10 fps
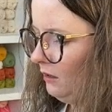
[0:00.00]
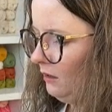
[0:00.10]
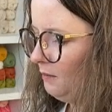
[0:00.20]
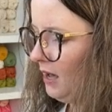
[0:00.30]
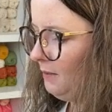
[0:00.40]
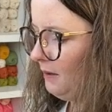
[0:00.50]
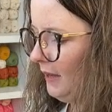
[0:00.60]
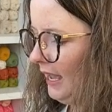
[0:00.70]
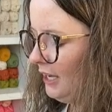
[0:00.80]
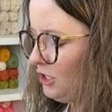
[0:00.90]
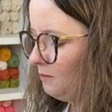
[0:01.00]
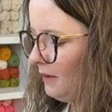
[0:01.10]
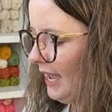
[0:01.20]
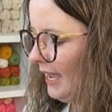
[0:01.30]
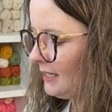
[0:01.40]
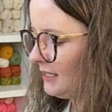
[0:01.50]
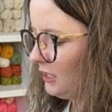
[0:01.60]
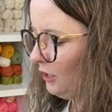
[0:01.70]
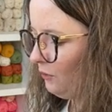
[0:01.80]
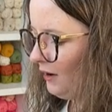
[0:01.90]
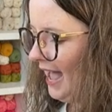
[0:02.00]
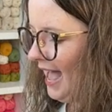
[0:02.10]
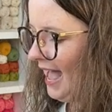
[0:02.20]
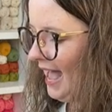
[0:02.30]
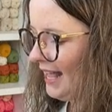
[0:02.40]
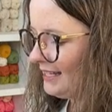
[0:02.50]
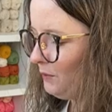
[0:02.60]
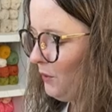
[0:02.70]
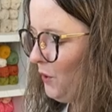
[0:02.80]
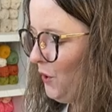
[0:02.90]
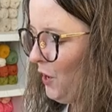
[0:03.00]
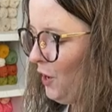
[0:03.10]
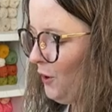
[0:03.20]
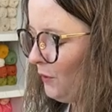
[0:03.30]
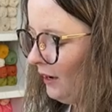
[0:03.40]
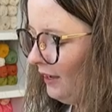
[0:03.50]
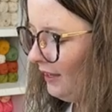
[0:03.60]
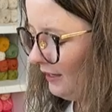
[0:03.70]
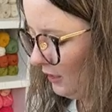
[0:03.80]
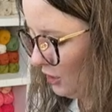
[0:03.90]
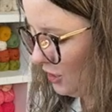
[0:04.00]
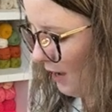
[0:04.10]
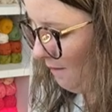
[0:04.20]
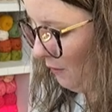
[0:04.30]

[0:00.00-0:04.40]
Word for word: Mama Paige makes. Congrats. Woohoo! Good job for